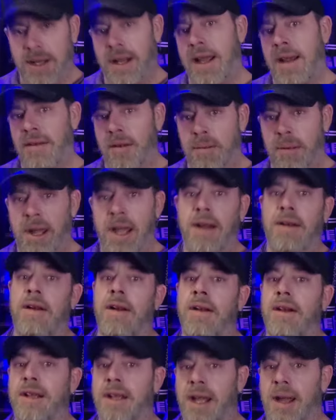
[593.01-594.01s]
And I have a
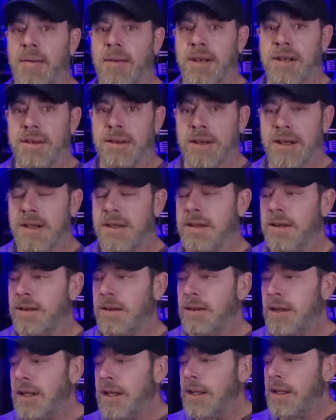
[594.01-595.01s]
background in chemistry,
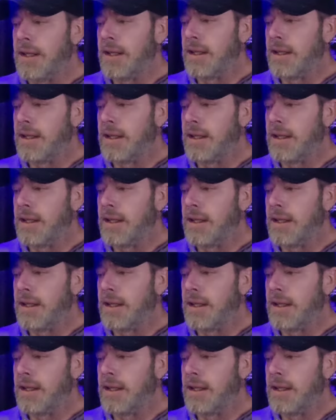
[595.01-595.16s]
so